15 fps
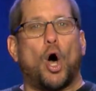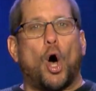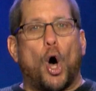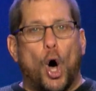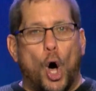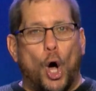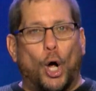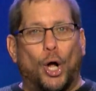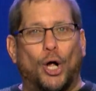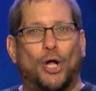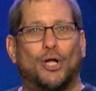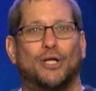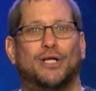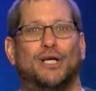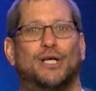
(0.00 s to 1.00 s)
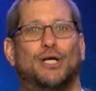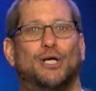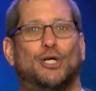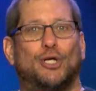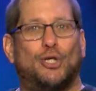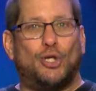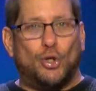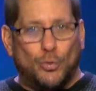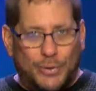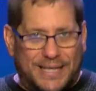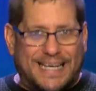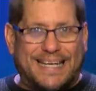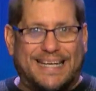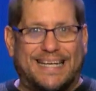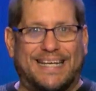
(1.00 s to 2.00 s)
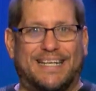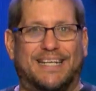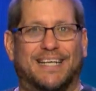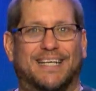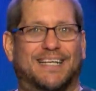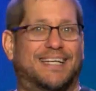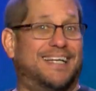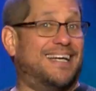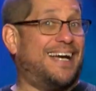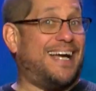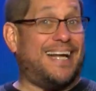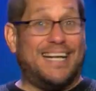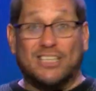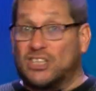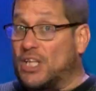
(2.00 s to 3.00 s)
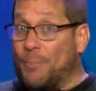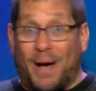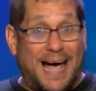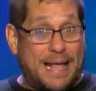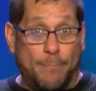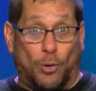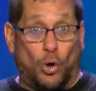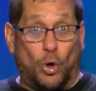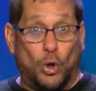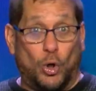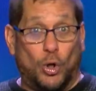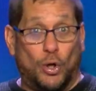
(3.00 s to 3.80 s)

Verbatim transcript: All you need is the Bible.